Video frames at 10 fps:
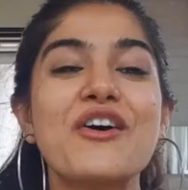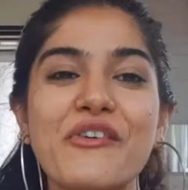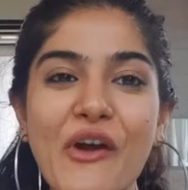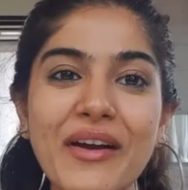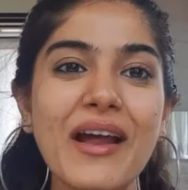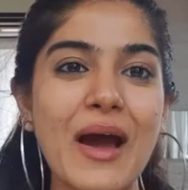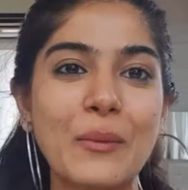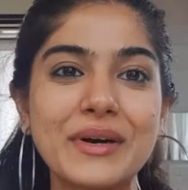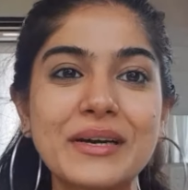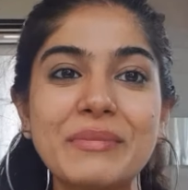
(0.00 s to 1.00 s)
Ron
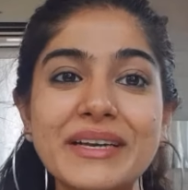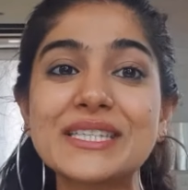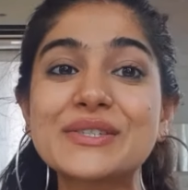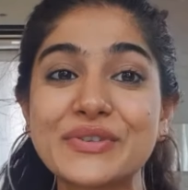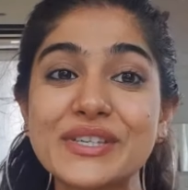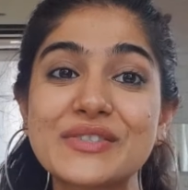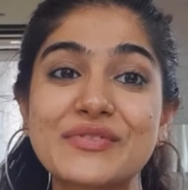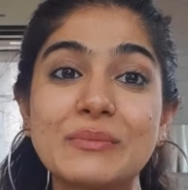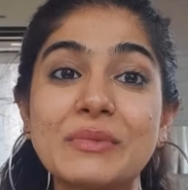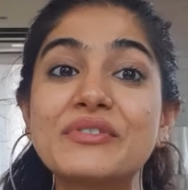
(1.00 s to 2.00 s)
Howard made his first
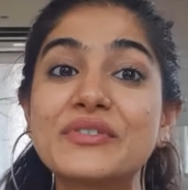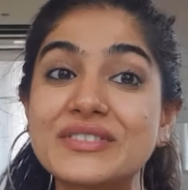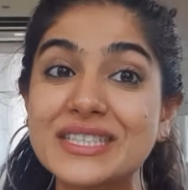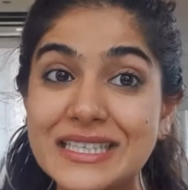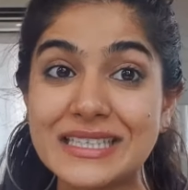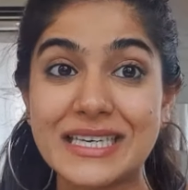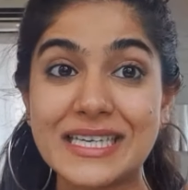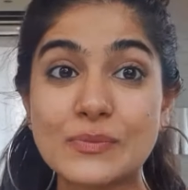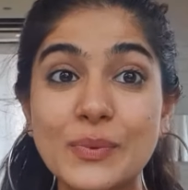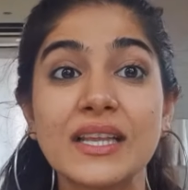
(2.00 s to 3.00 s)
film in 15
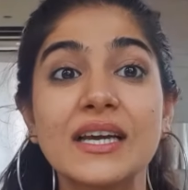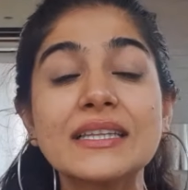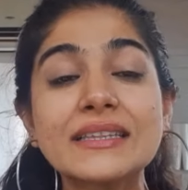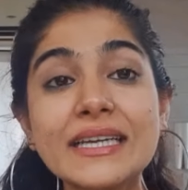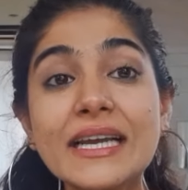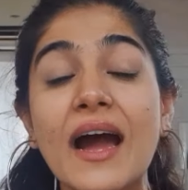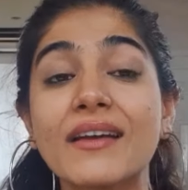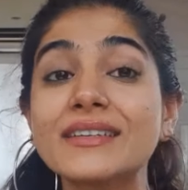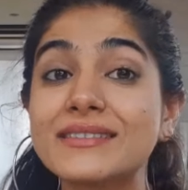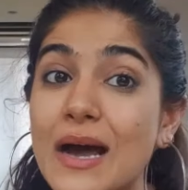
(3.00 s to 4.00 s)
days with
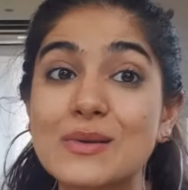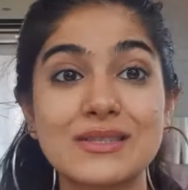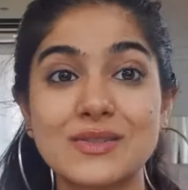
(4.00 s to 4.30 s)
$300,000.